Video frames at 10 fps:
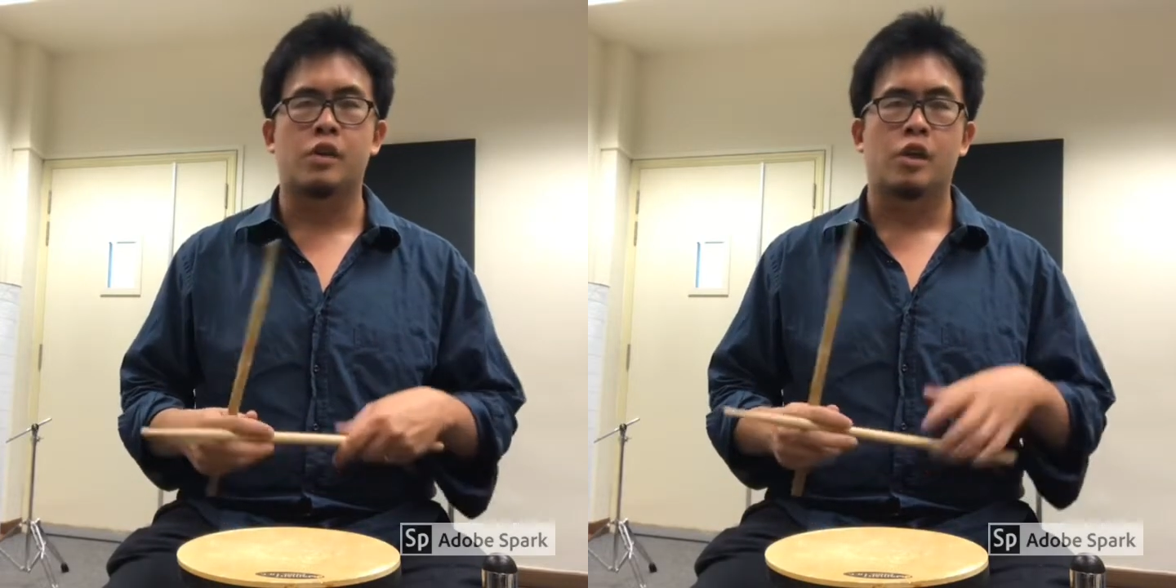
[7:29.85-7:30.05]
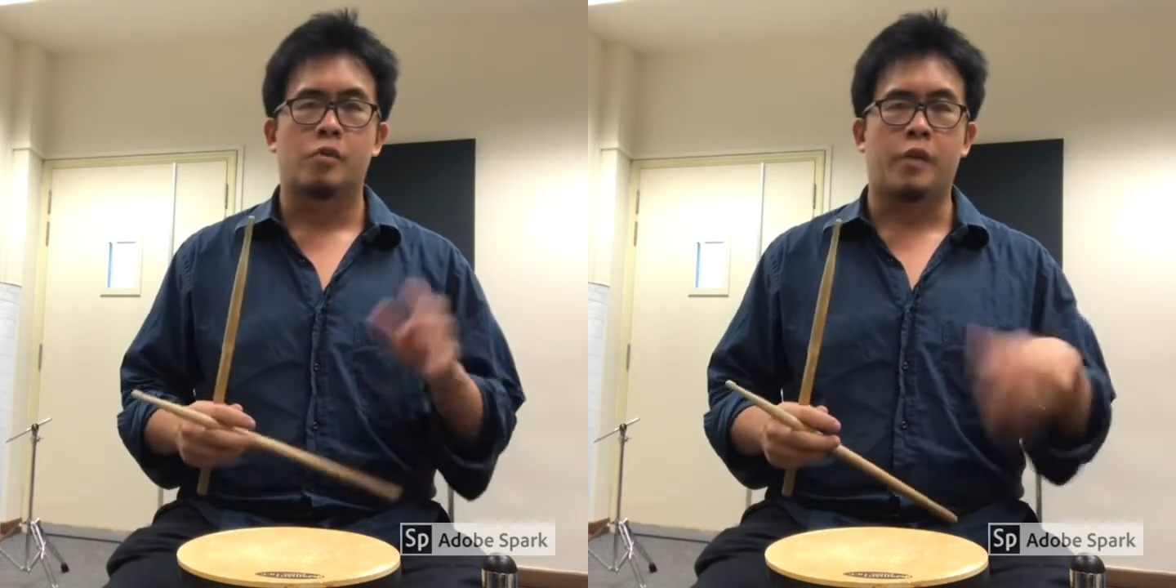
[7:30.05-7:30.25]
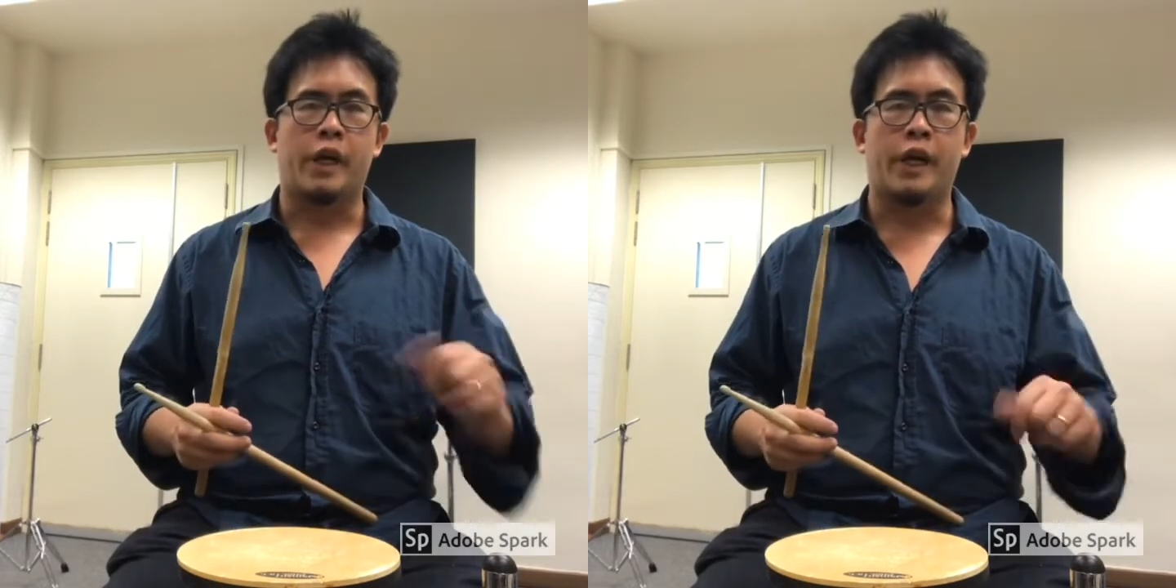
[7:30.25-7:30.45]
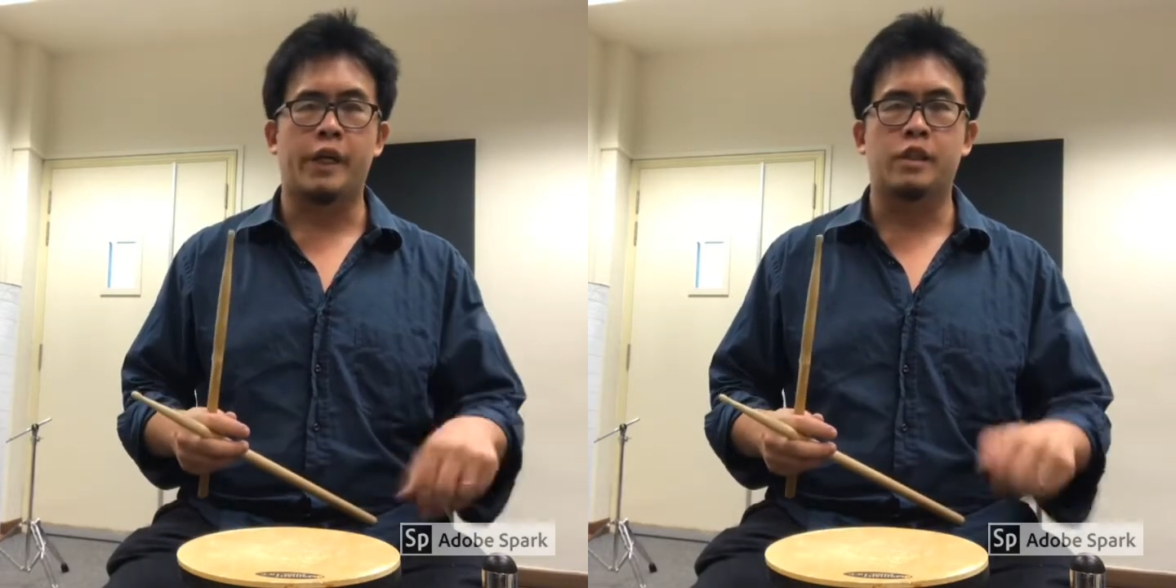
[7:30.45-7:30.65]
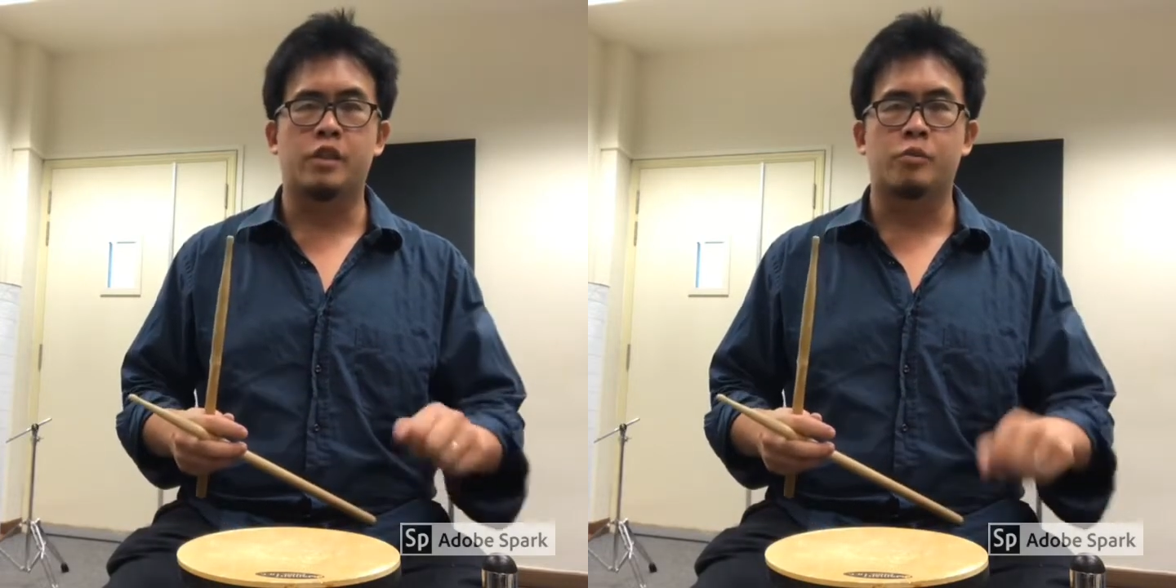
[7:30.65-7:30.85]
hand is
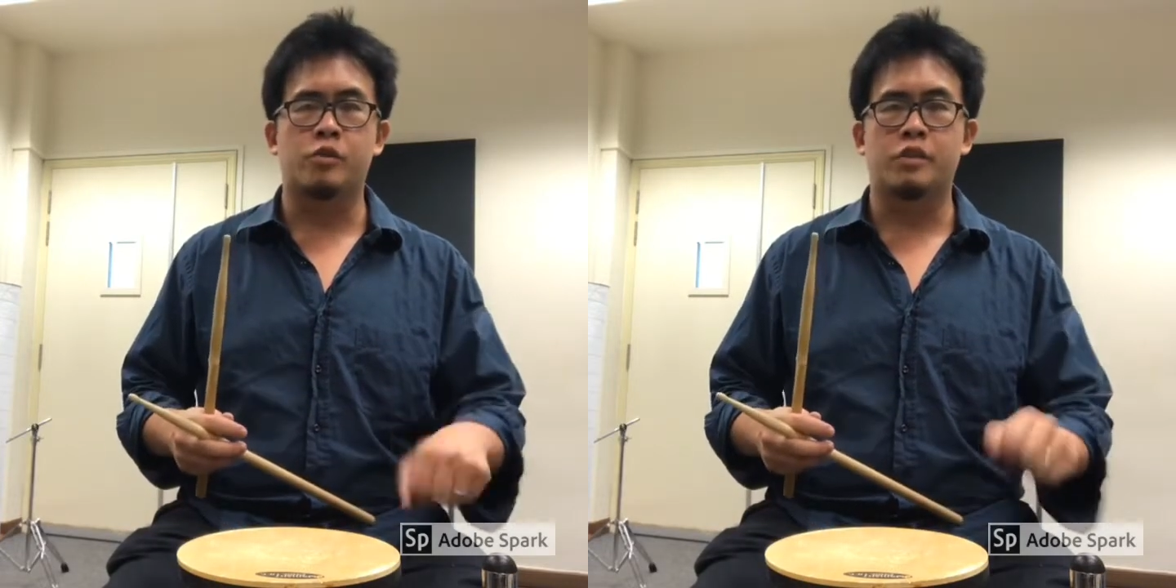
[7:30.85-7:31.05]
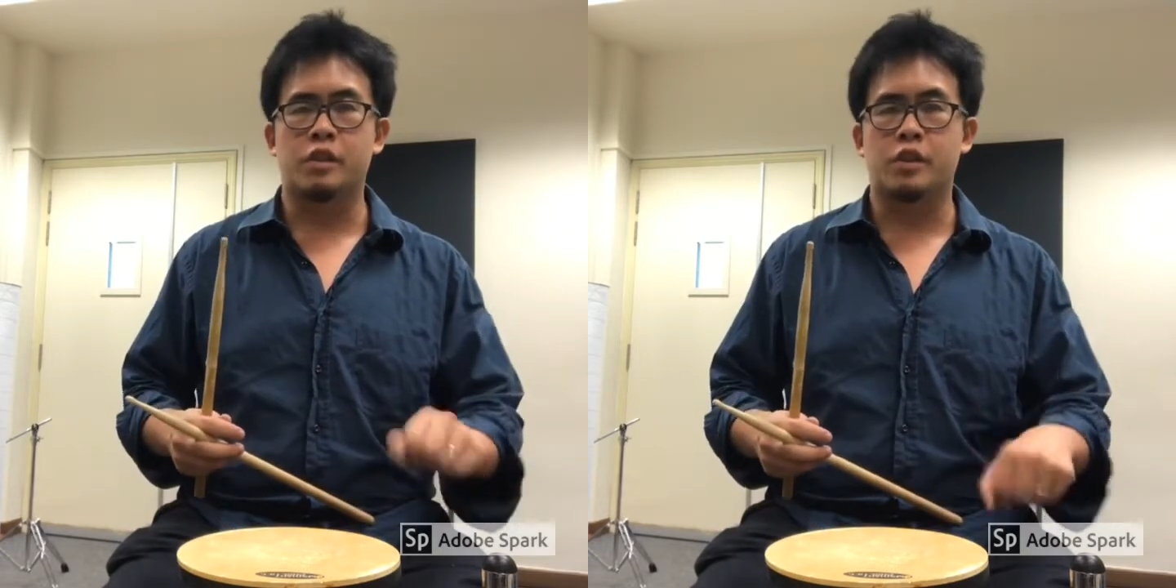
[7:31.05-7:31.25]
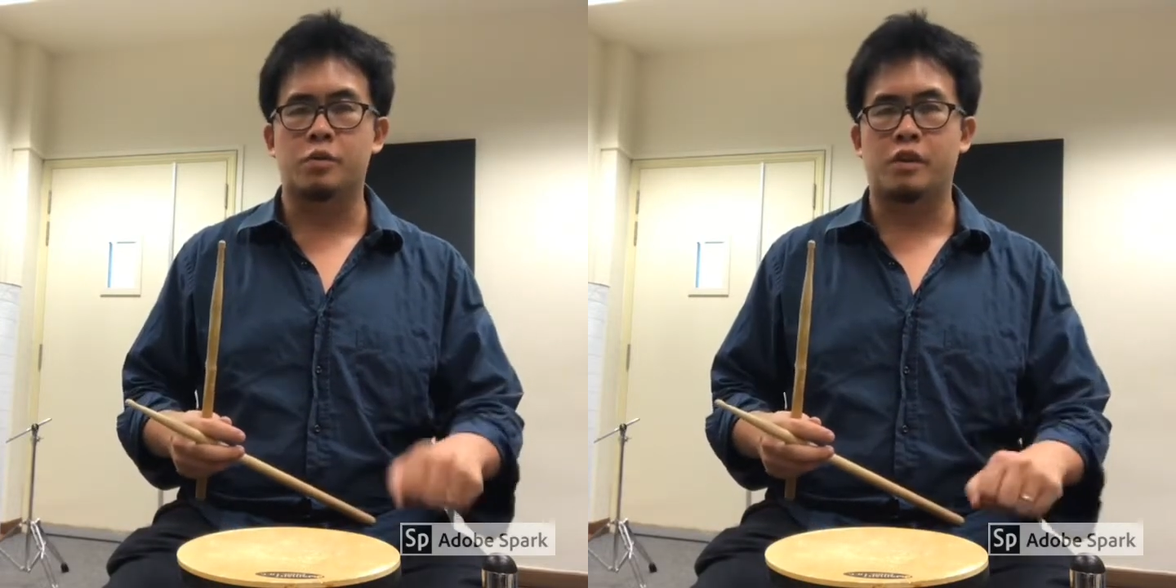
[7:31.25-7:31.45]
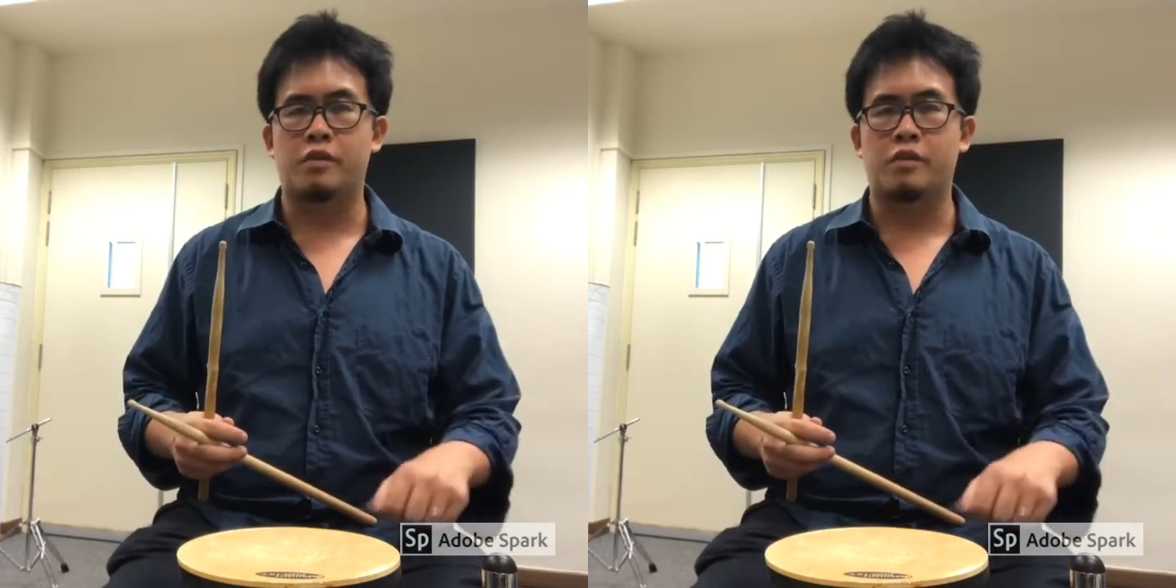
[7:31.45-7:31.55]
moving this way faster,